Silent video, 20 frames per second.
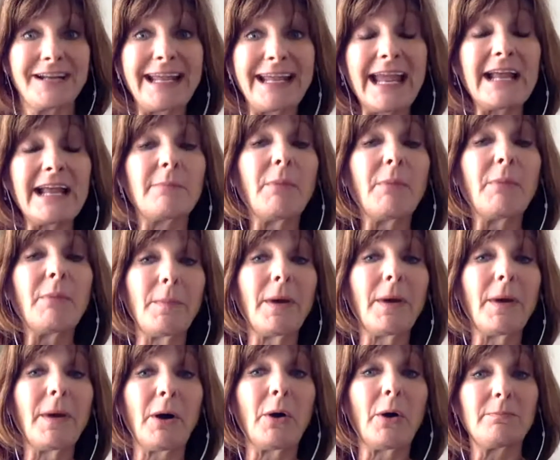again, about
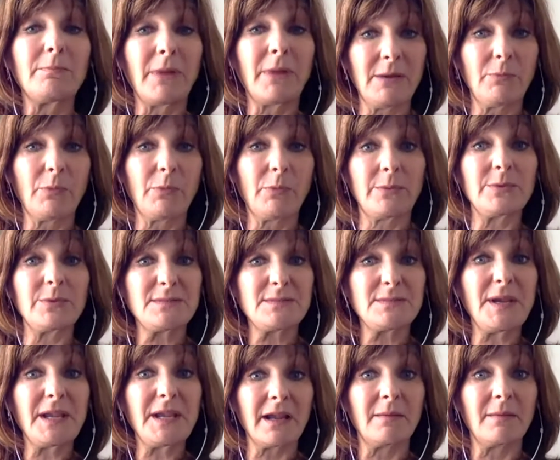what I was
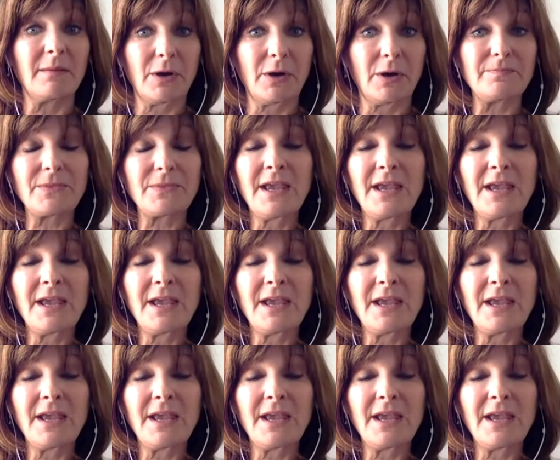speaking about.